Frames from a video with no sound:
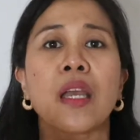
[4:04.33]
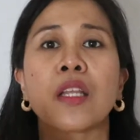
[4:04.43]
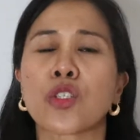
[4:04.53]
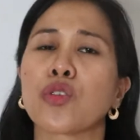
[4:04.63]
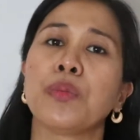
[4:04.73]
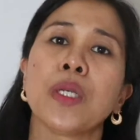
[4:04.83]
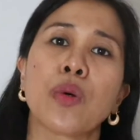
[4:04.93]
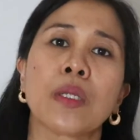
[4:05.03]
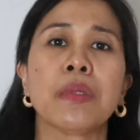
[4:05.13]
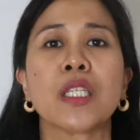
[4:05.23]
A2,
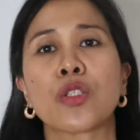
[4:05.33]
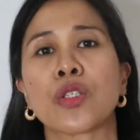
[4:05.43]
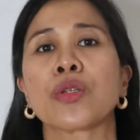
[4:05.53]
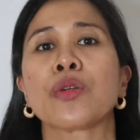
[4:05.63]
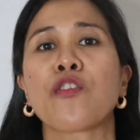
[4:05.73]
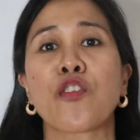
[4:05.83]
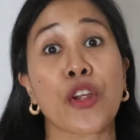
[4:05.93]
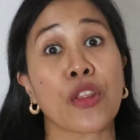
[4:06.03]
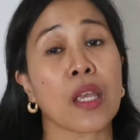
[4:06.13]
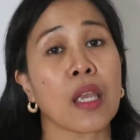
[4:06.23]
B1, B2
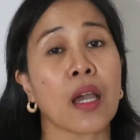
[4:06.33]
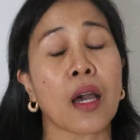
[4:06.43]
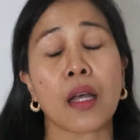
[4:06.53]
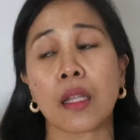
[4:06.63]
for the